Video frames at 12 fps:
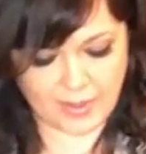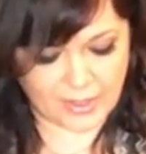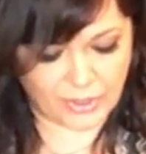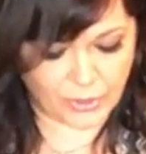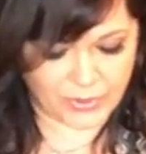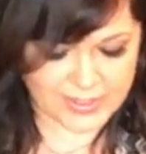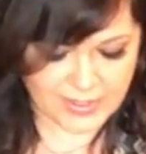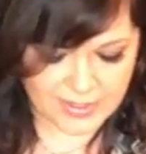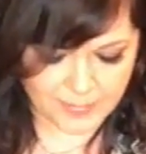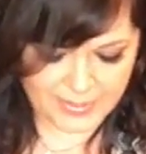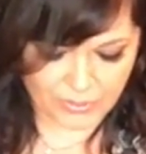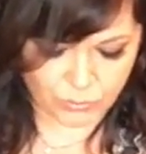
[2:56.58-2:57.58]
You'll notice that
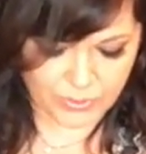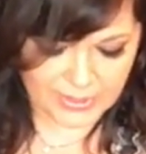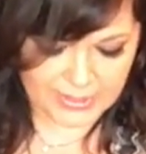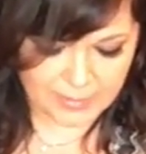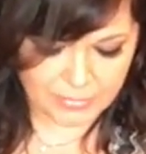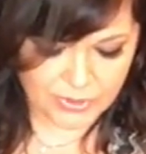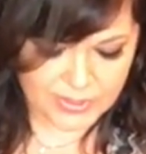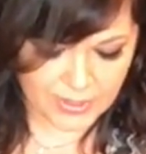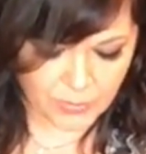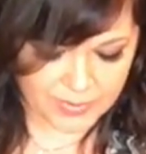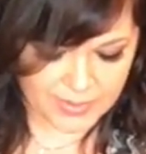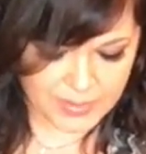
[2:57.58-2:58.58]
something really
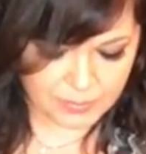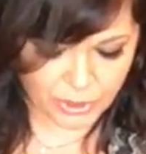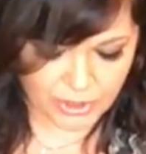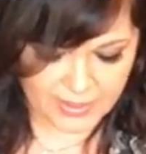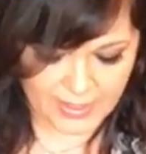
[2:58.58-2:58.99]
amusing with this bird